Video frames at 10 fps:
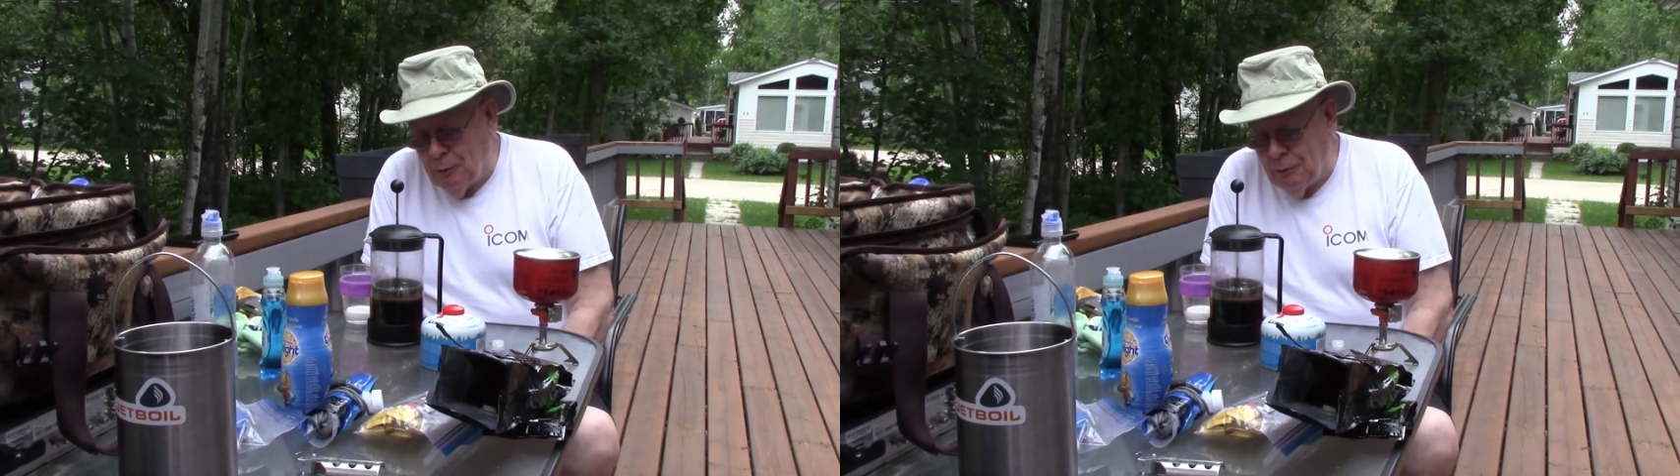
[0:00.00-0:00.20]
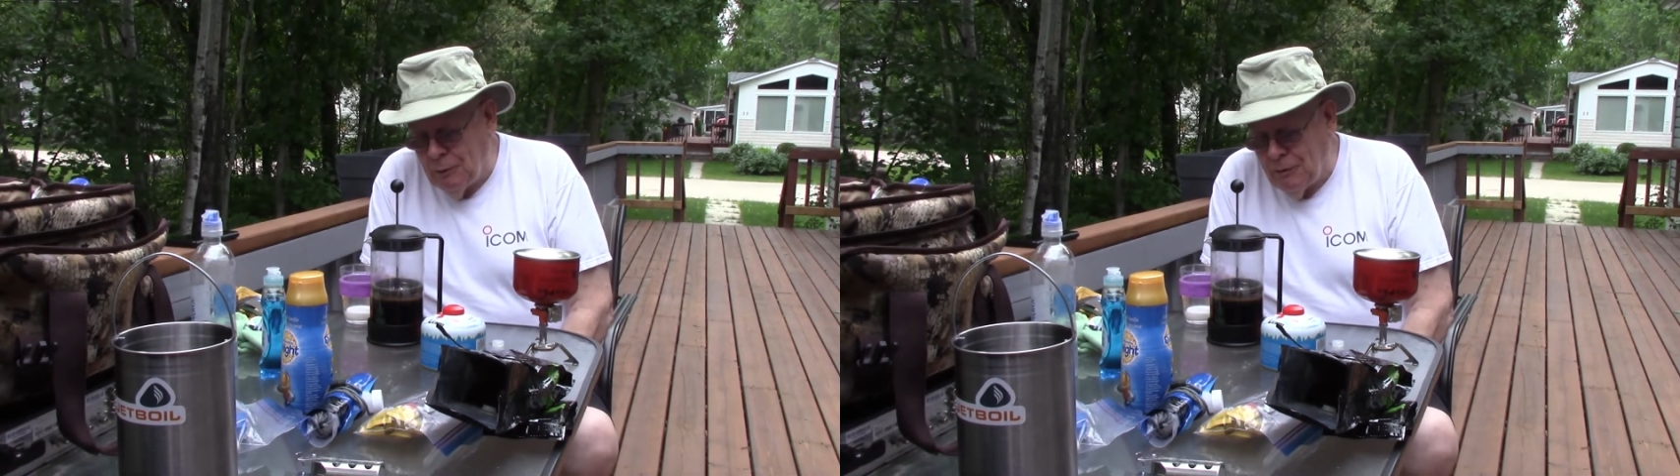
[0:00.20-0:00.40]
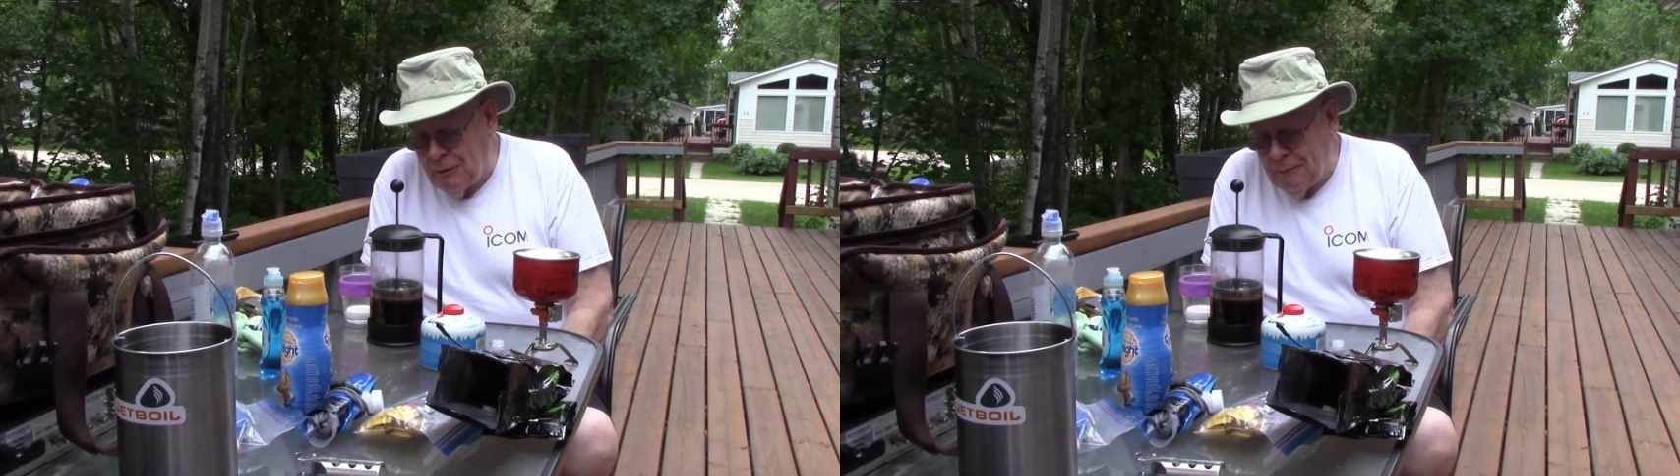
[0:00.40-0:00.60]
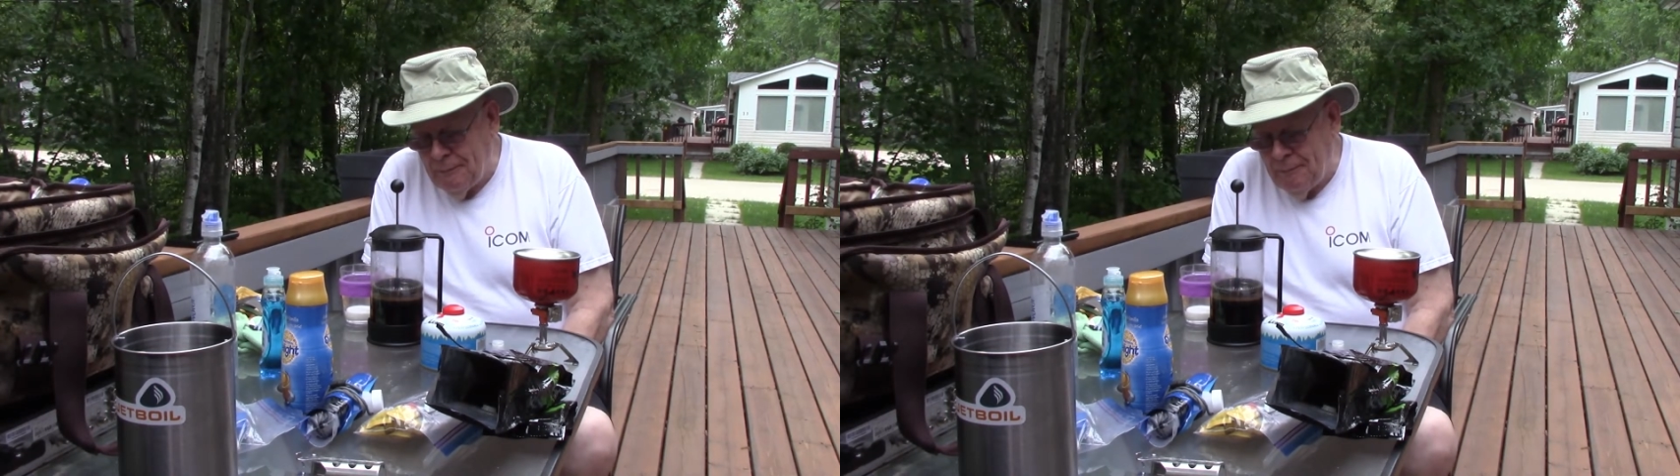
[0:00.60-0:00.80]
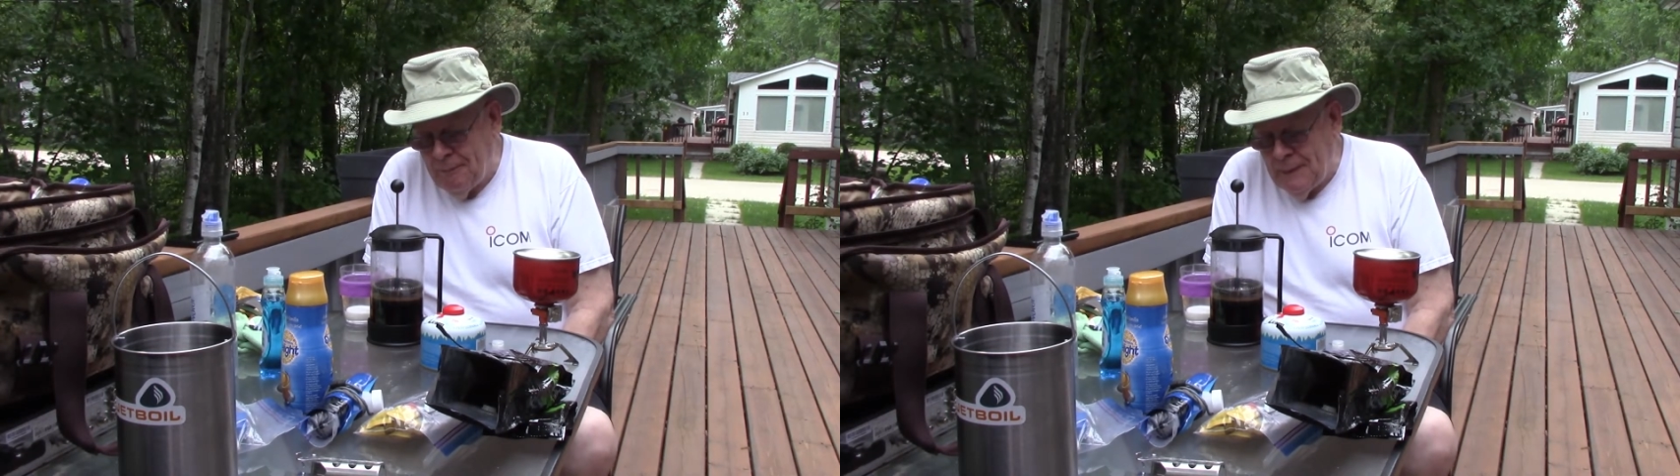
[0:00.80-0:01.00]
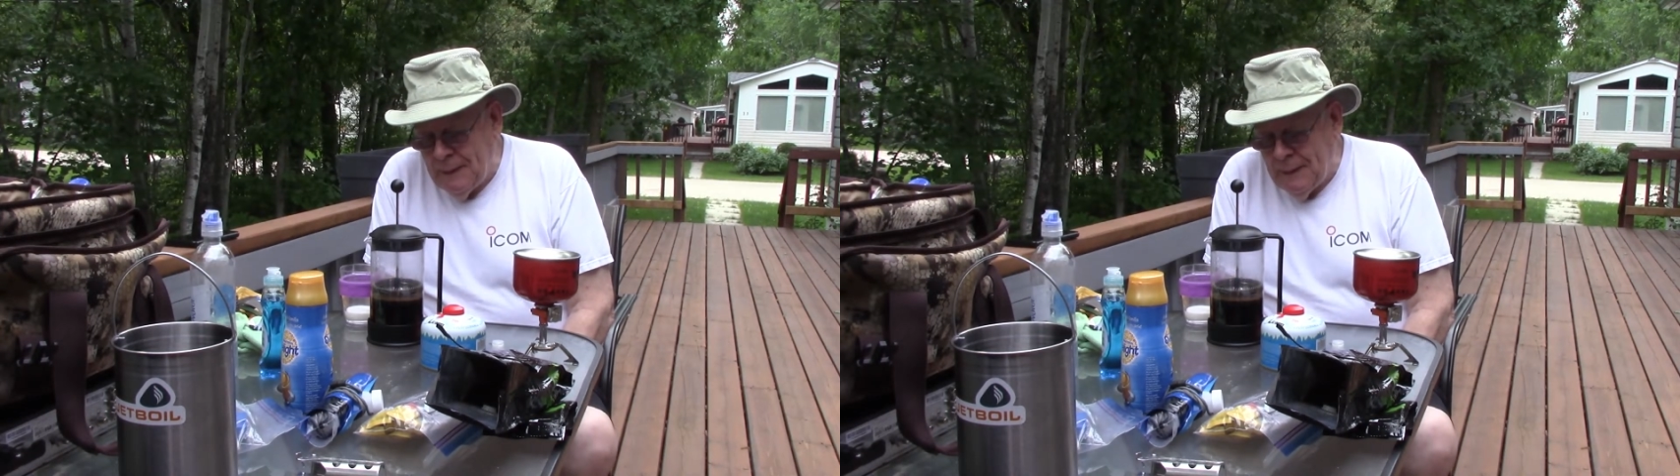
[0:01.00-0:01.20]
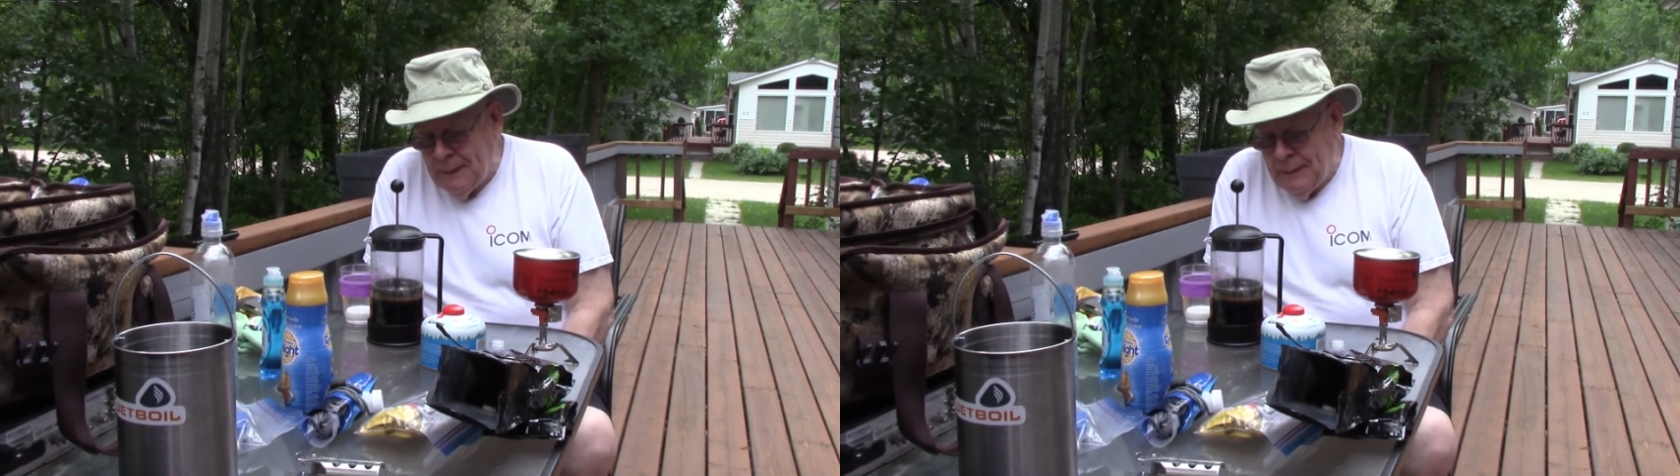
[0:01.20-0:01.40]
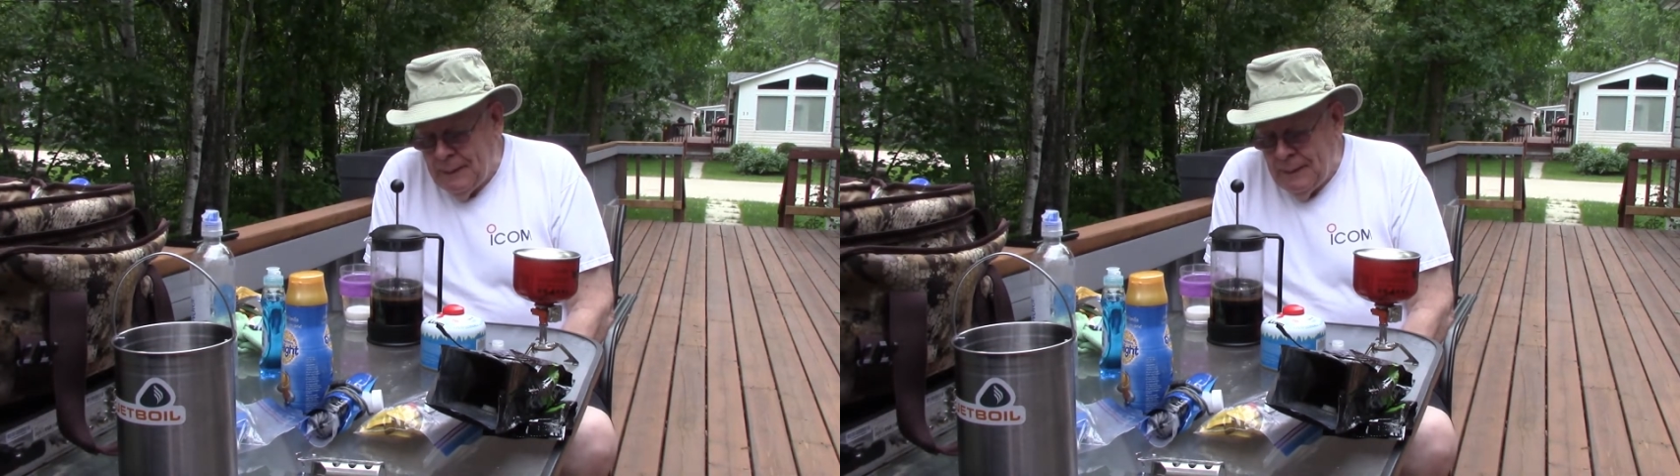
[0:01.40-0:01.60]
overs
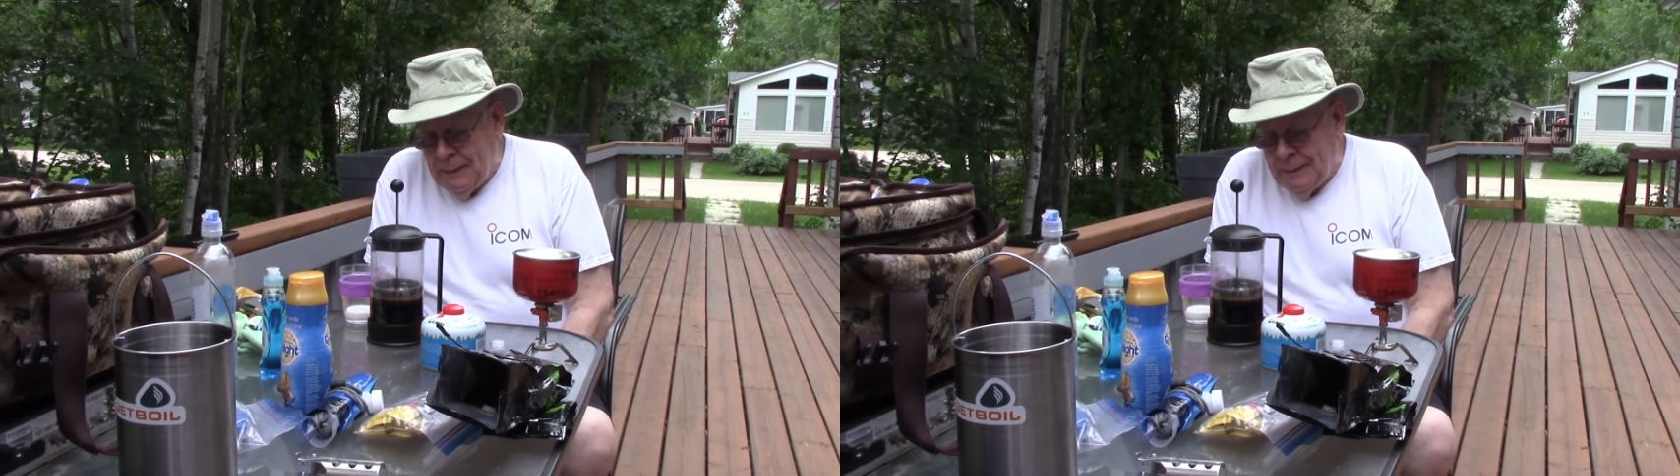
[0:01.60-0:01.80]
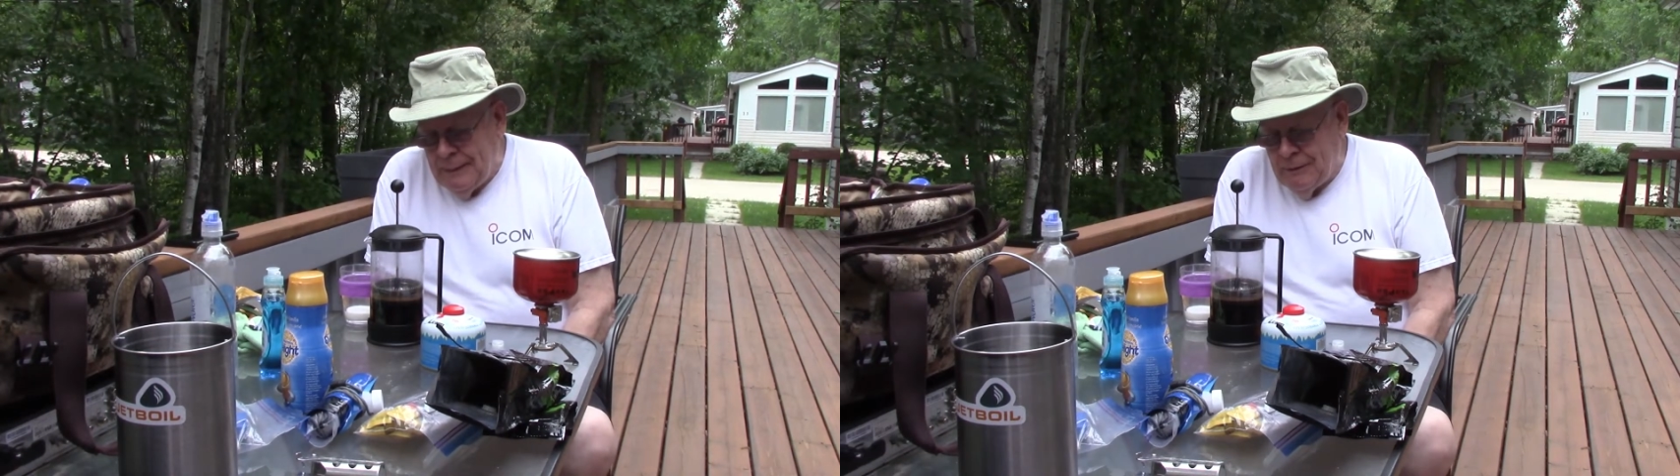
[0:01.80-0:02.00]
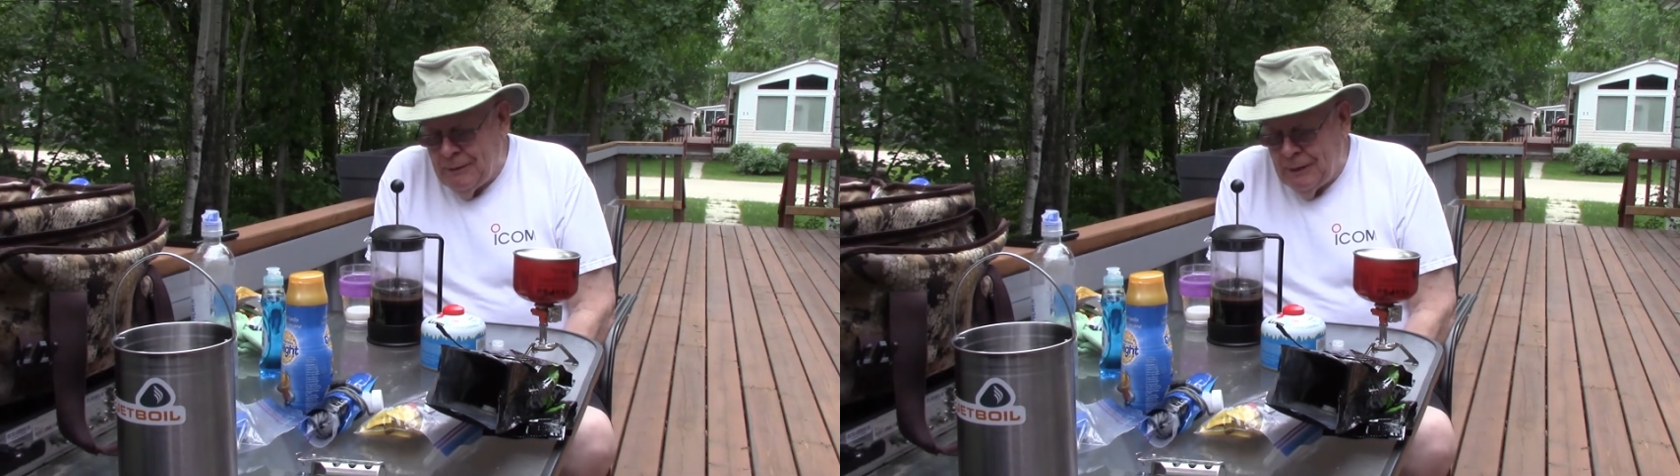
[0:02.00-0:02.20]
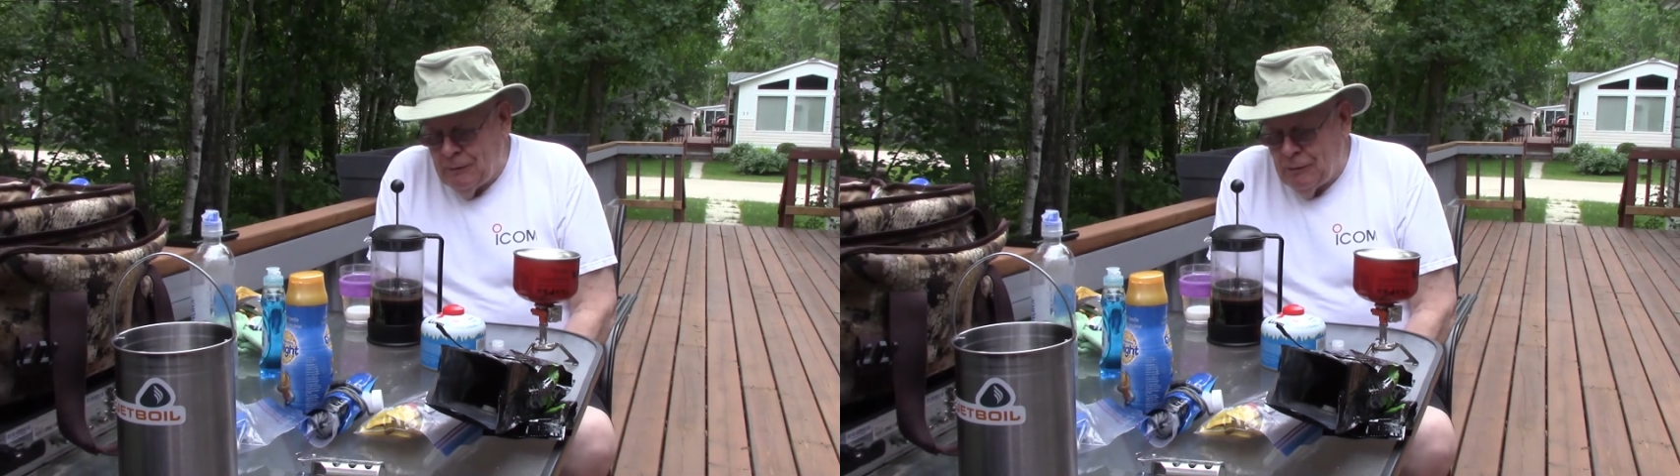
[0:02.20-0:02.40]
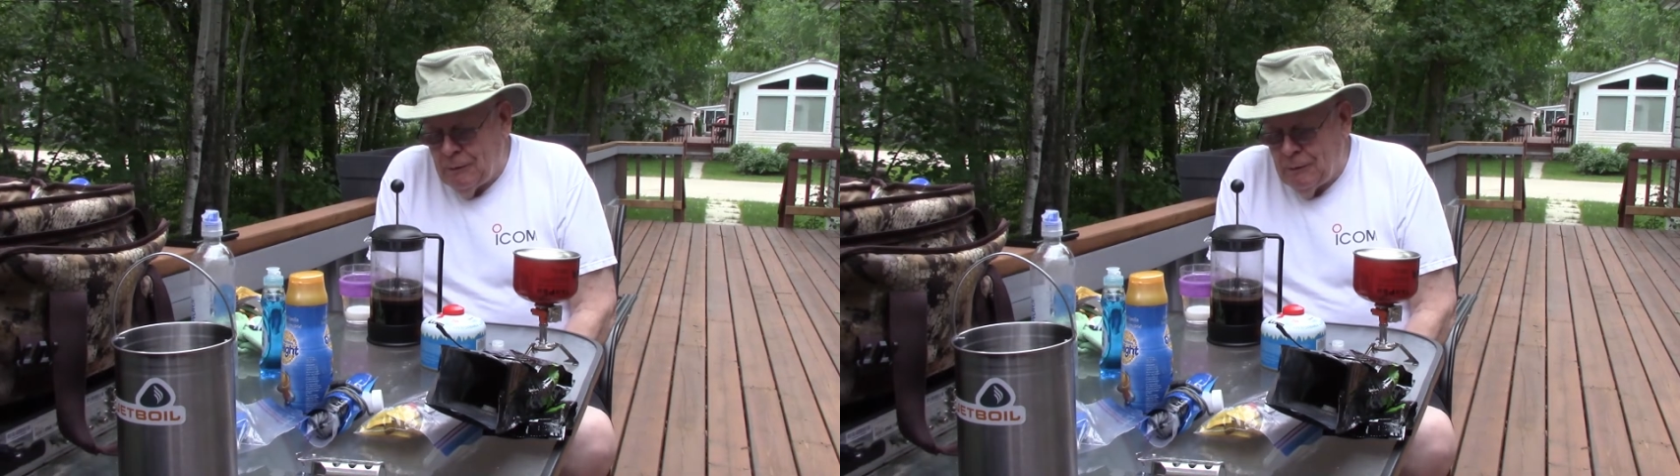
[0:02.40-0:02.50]
and such,